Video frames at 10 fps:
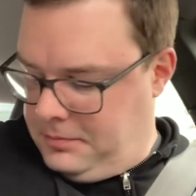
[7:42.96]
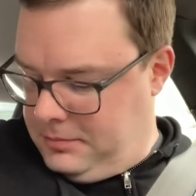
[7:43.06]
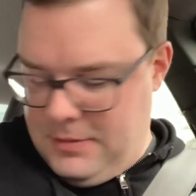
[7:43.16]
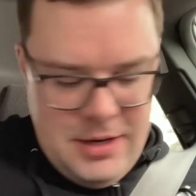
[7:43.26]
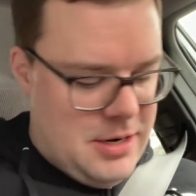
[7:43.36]

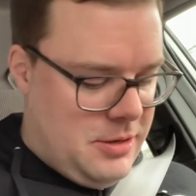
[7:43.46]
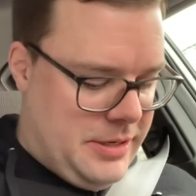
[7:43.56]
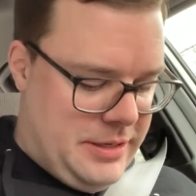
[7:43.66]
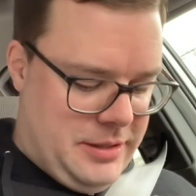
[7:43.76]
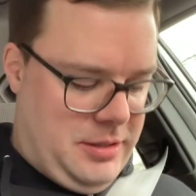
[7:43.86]
I got all
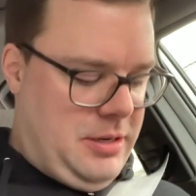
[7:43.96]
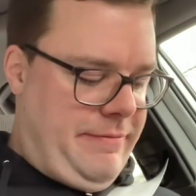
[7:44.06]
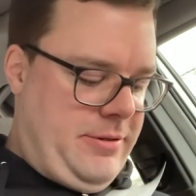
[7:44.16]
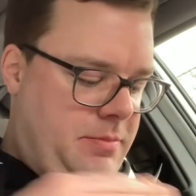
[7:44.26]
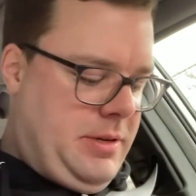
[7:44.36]
kinds of
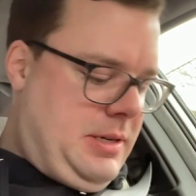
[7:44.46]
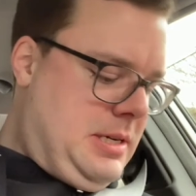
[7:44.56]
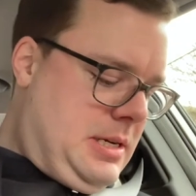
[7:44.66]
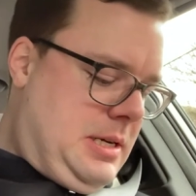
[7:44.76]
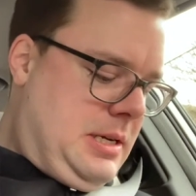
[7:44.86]
stuff on me.
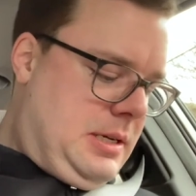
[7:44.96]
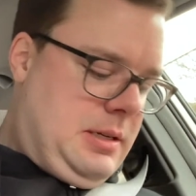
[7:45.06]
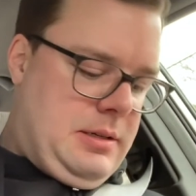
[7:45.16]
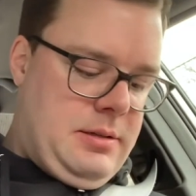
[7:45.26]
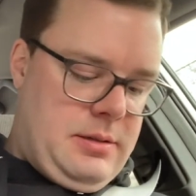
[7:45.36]

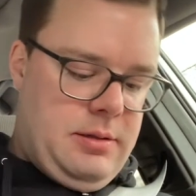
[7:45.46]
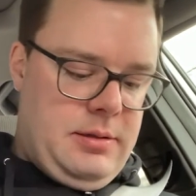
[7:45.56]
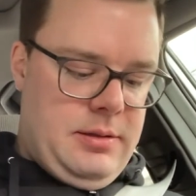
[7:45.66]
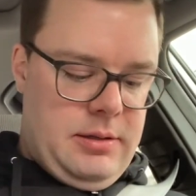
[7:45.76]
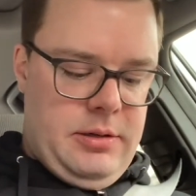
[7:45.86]

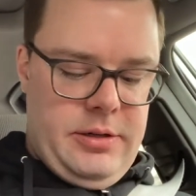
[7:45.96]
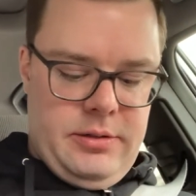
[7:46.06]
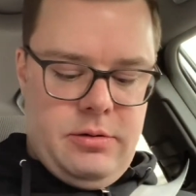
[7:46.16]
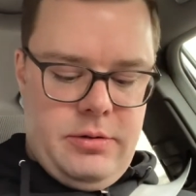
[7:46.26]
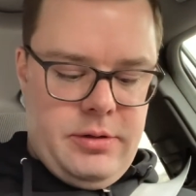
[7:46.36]
Somebody's
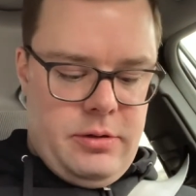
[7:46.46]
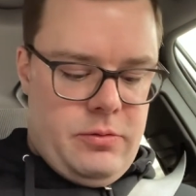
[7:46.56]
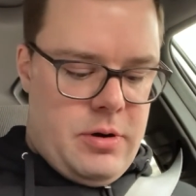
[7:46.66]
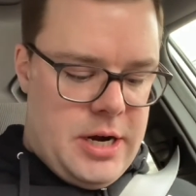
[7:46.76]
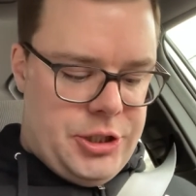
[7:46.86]
going in the
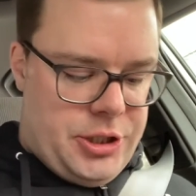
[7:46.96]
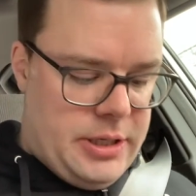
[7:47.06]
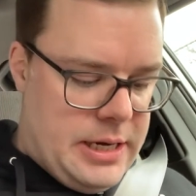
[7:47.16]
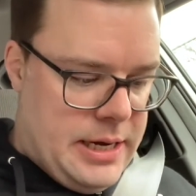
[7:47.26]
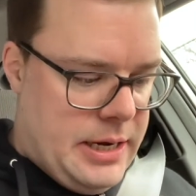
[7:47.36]
wash
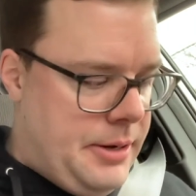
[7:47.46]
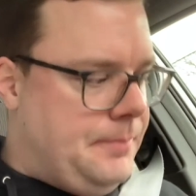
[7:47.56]
today.